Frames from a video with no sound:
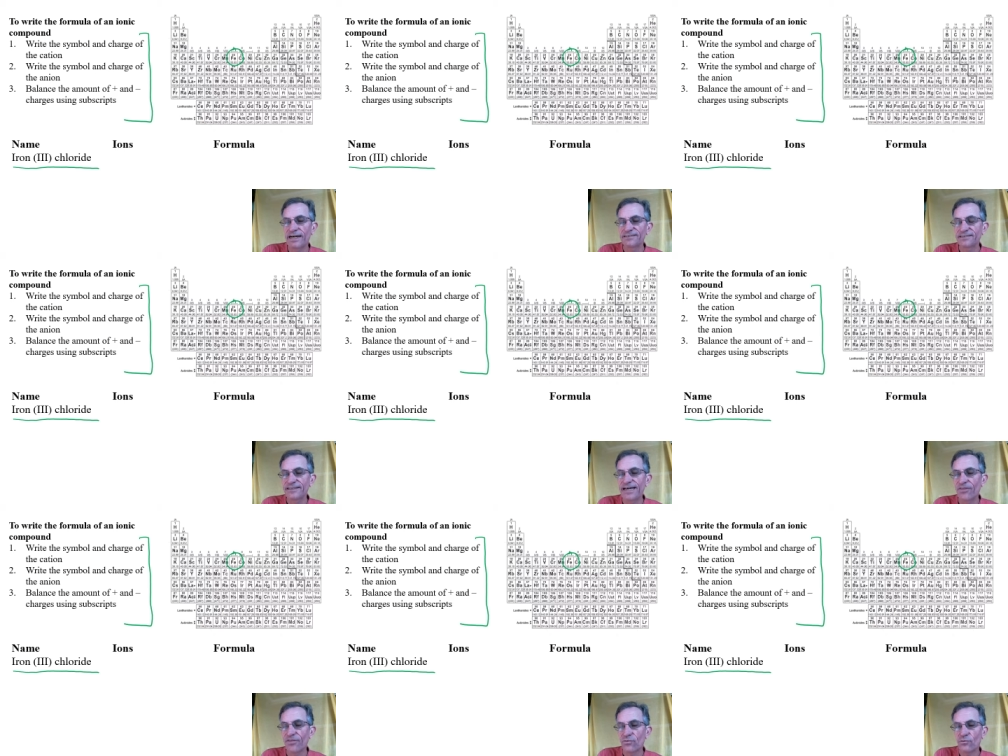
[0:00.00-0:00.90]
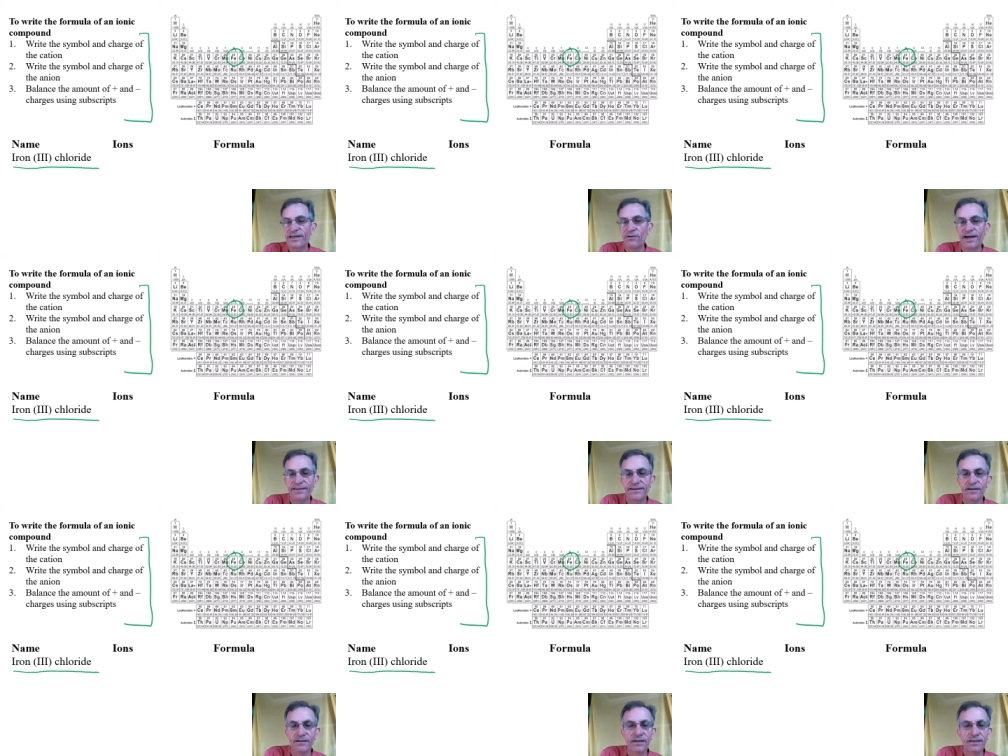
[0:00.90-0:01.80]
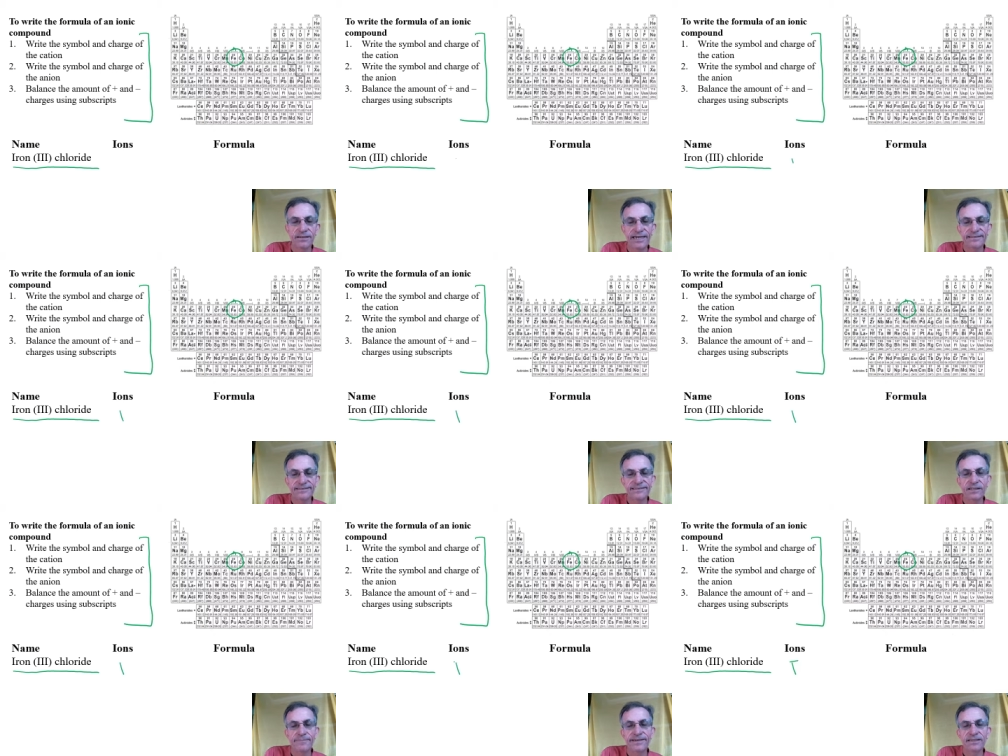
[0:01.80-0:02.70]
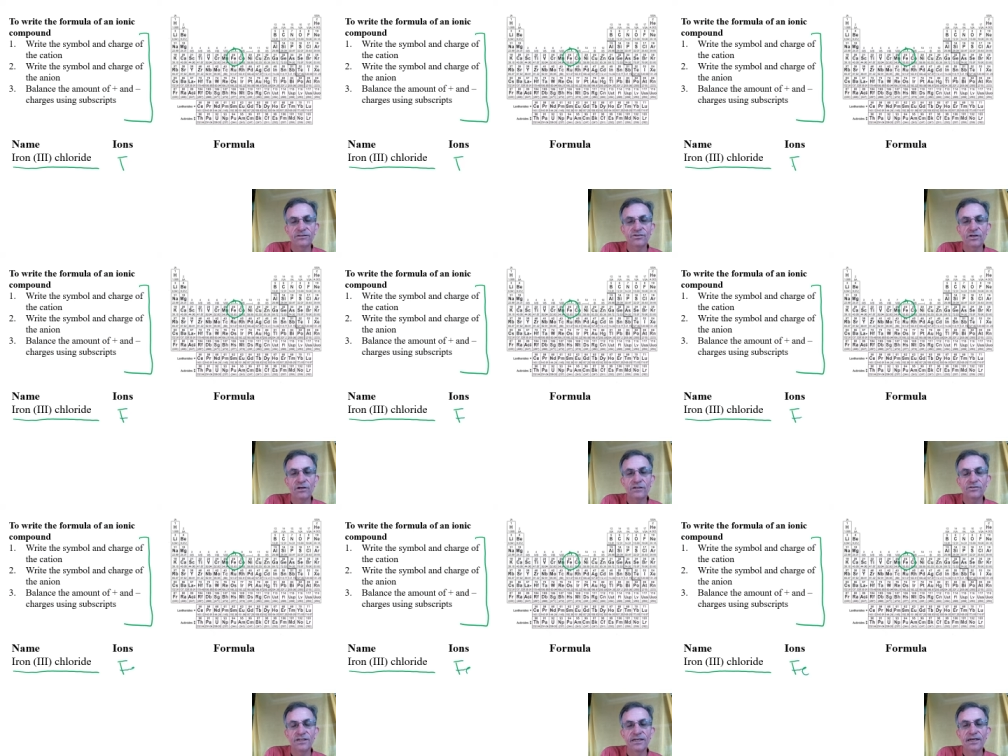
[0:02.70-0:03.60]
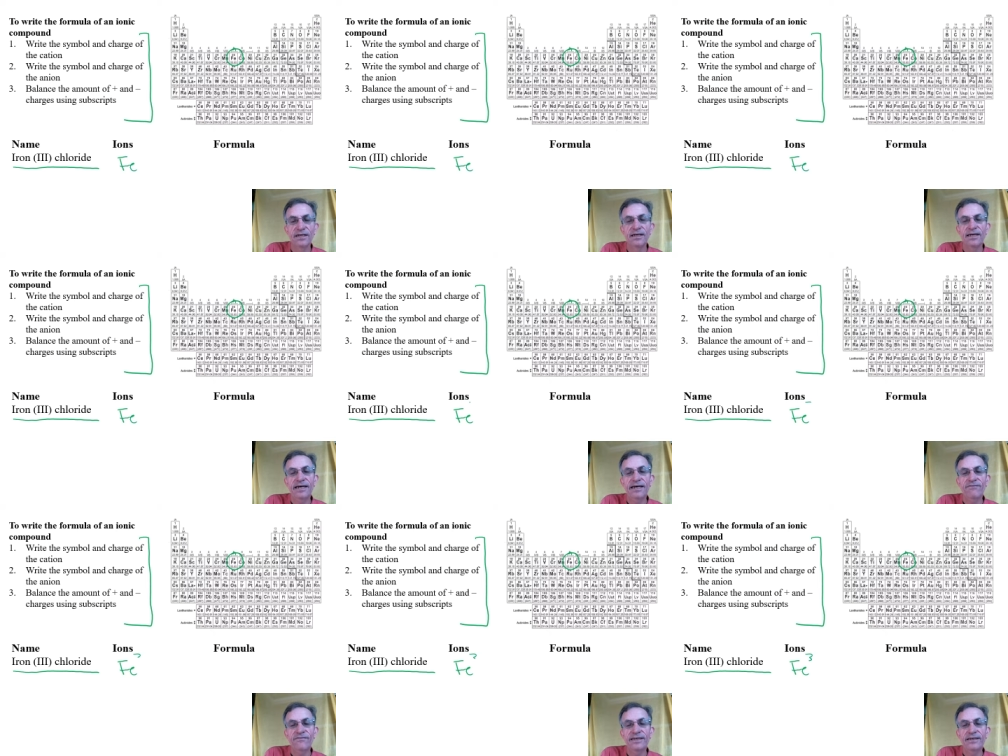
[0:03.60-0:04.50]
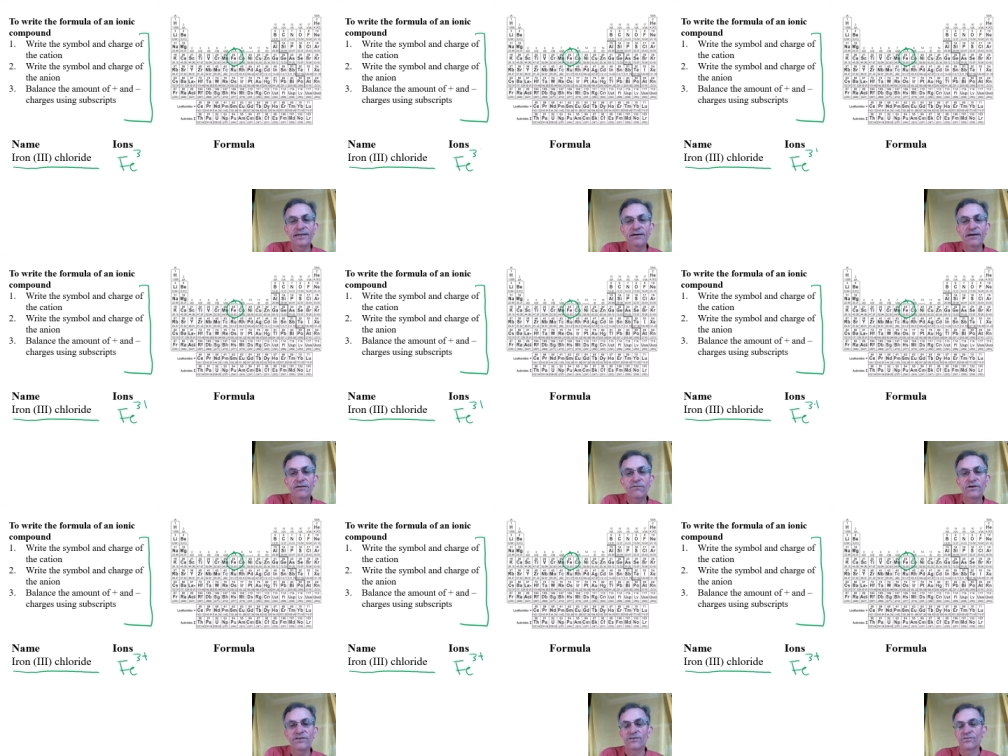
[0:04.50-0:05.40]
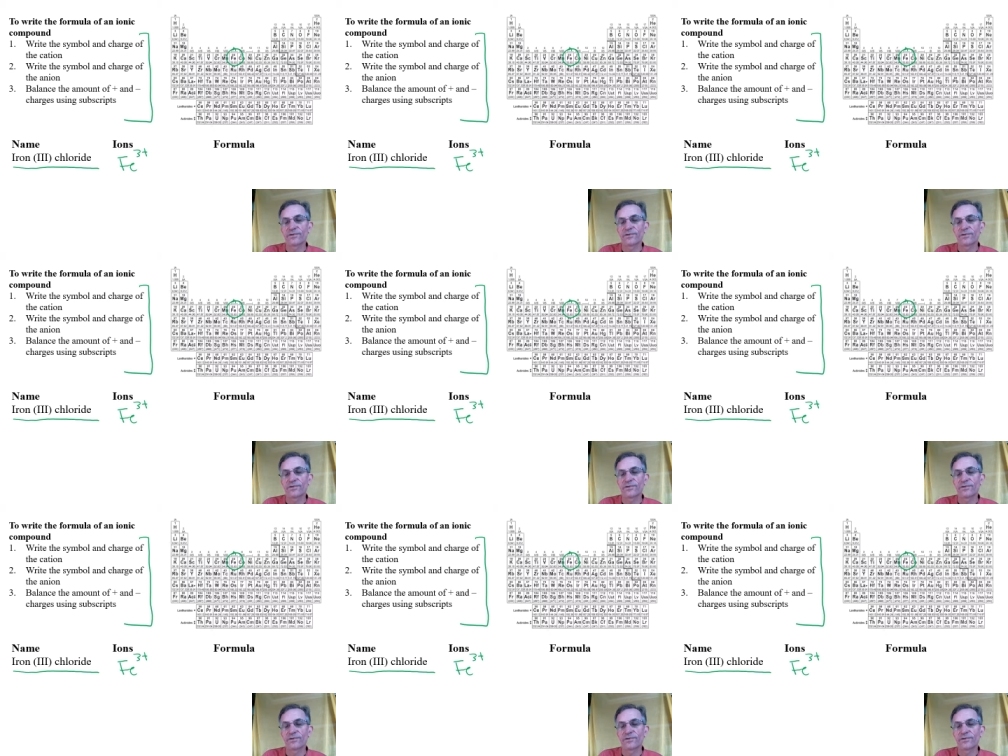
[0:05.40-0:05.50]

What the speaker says: see that 3 right there. That's telling me the charge. Fe with the 3